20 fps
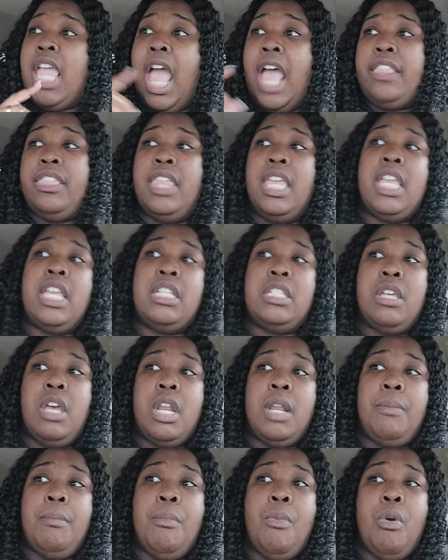I think it's
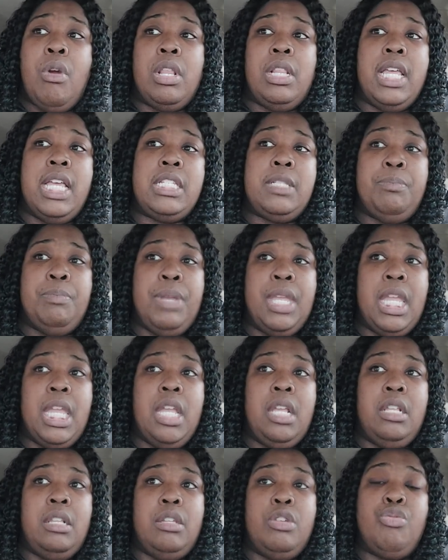going to more or less
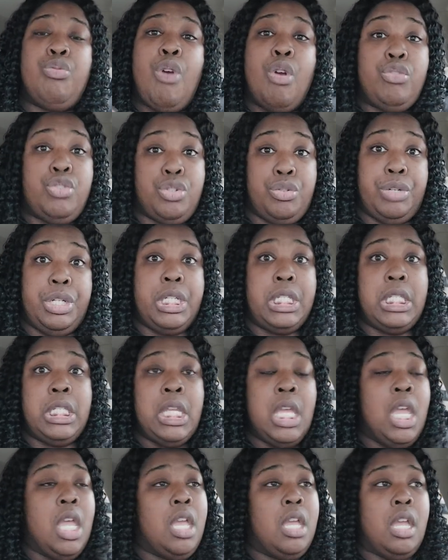be
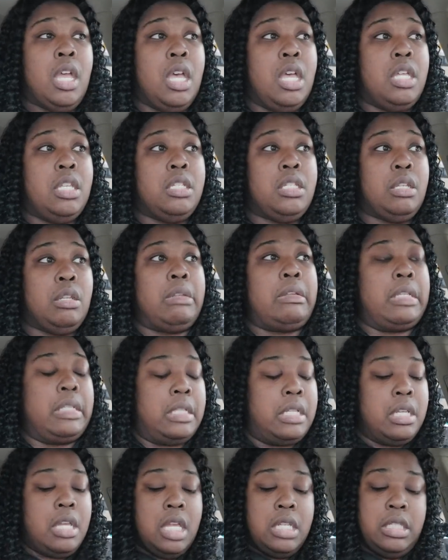groceries because
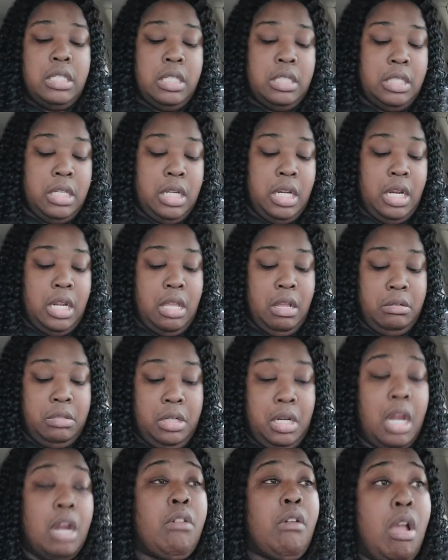a sister need to go
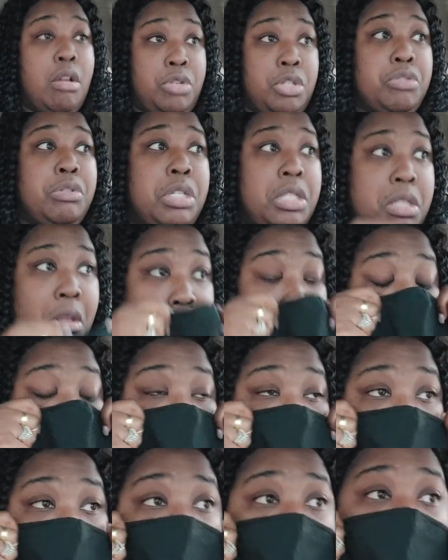to the grocery store.